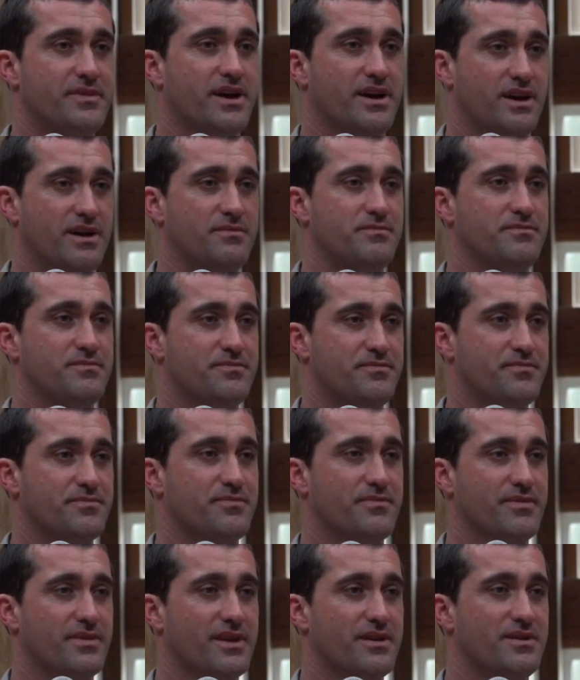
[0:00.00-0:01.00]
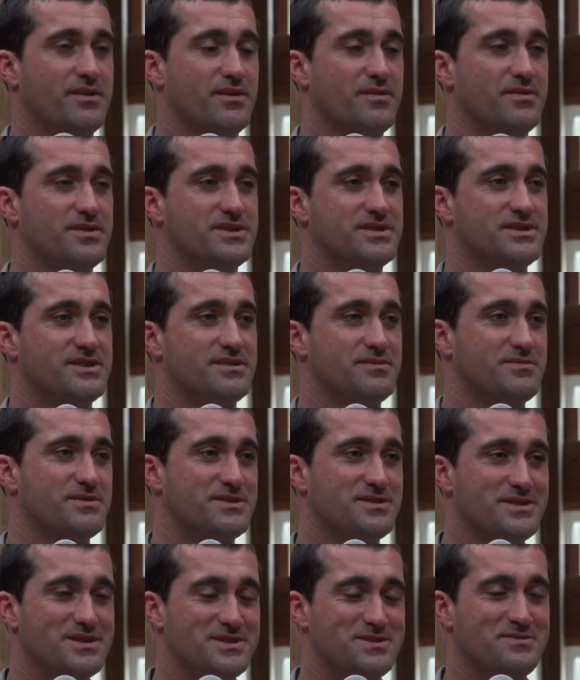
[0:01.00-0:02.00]
um, which
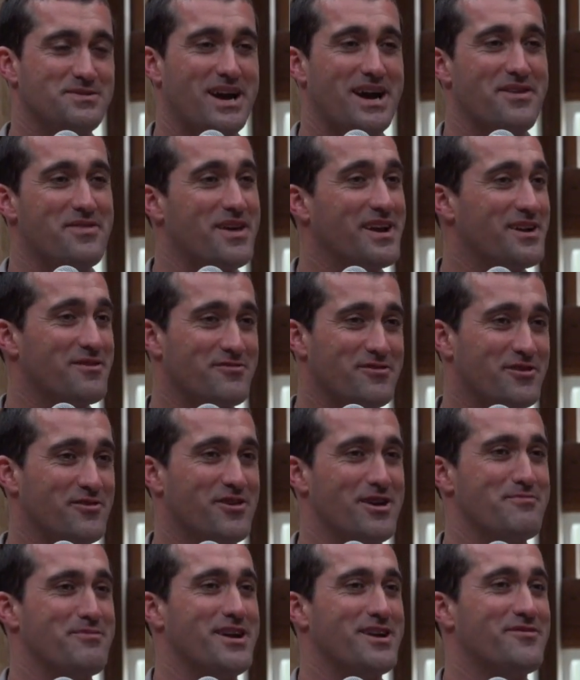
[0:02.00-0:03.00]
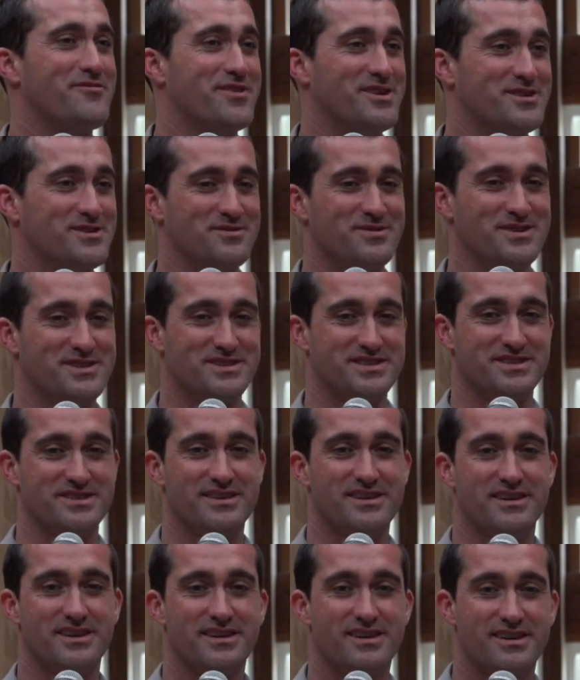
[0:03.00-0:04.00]
is, I think, a great benefit to us.
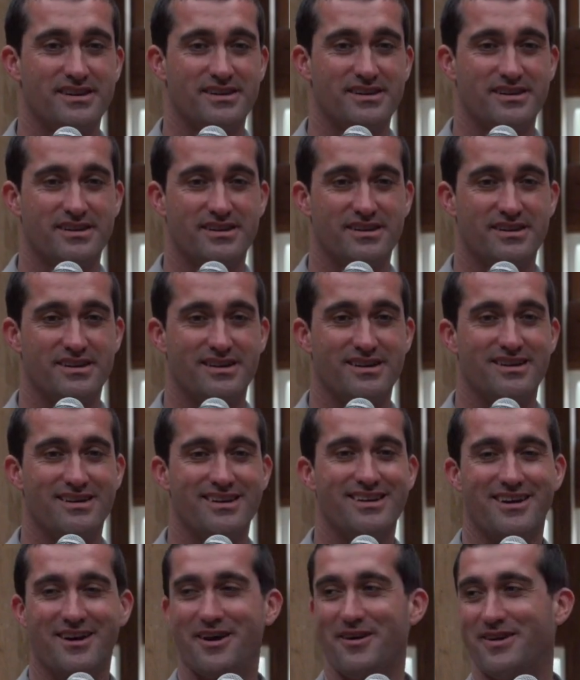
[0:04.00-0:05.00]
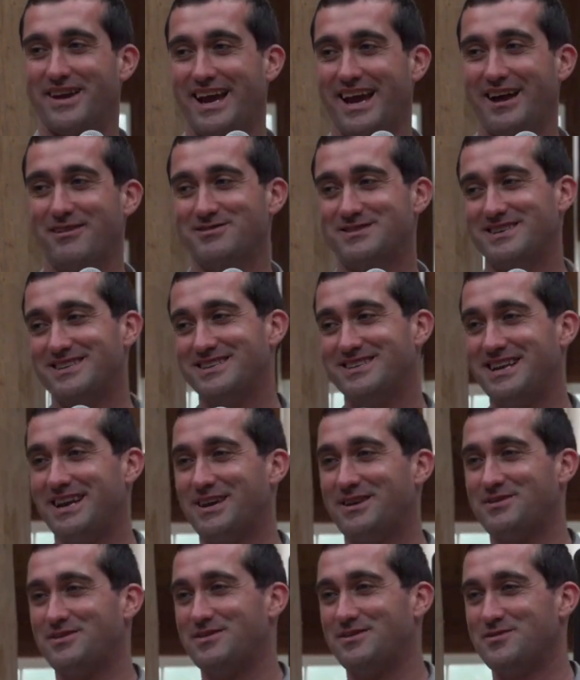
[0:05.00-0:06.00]
Okay, I was going to
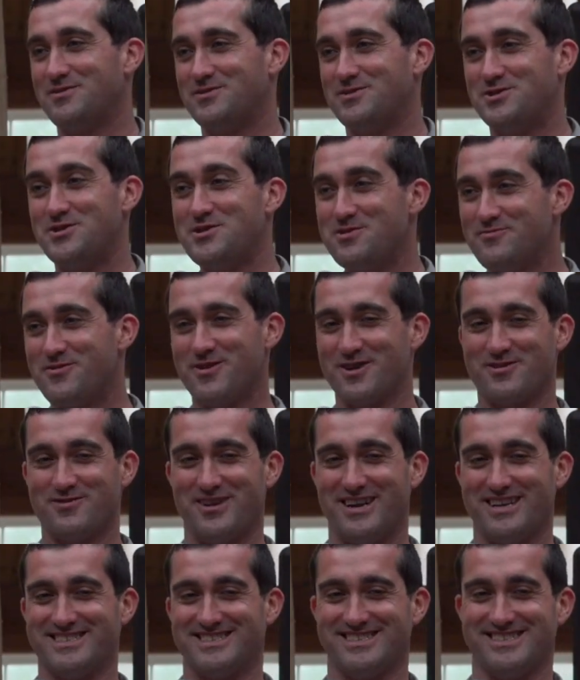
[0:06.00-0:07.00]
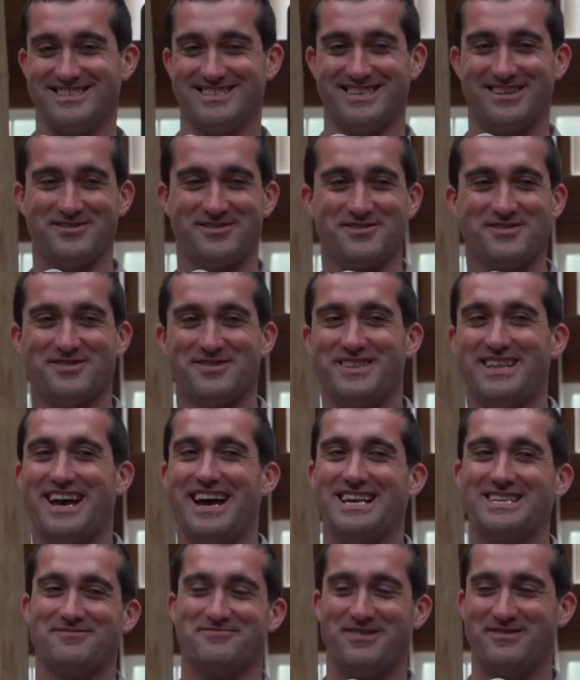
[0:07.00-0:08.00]
take two more questions. I was told
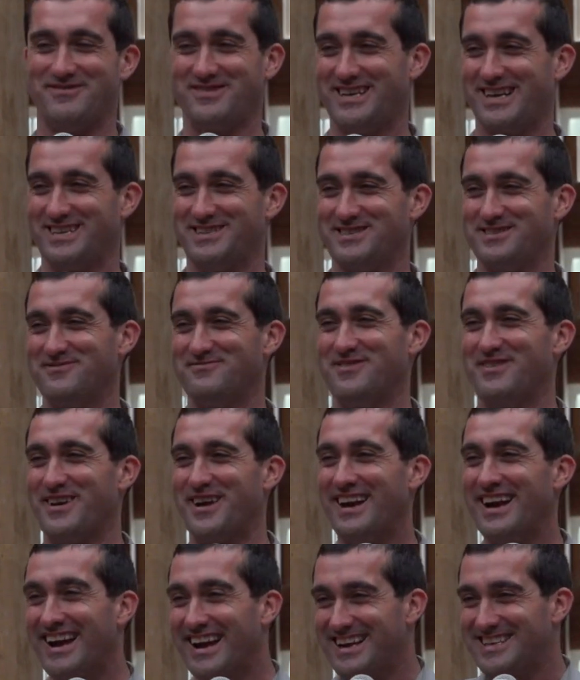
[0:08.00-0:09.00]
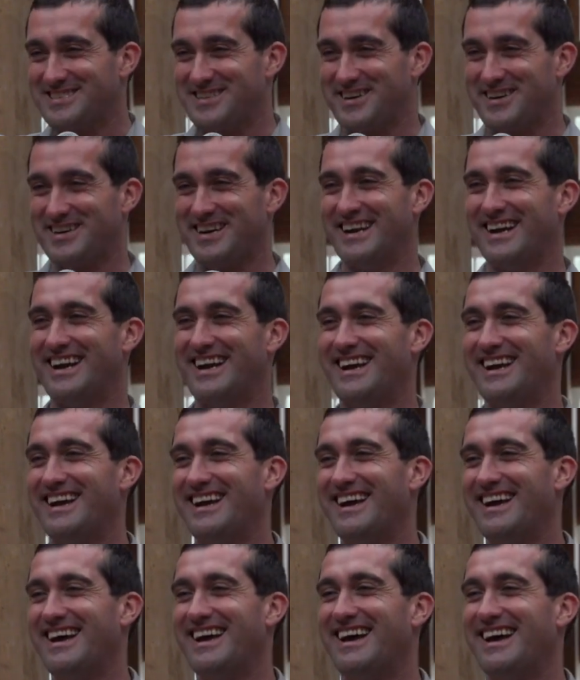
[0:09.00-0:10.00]
last, but I'm going to take two more. Sir?
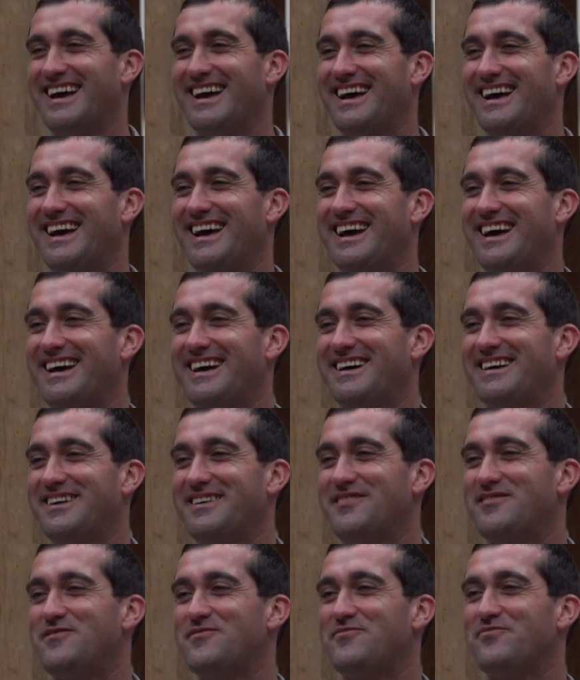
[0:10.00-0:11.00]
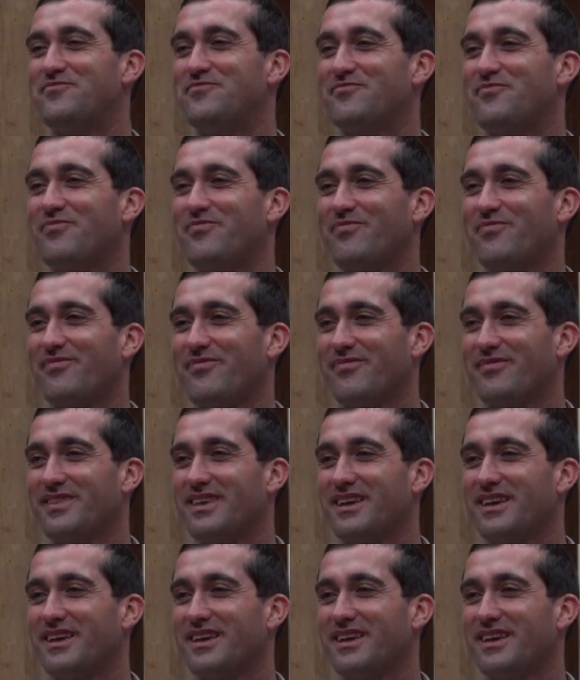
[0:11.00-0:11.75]
Um, do you have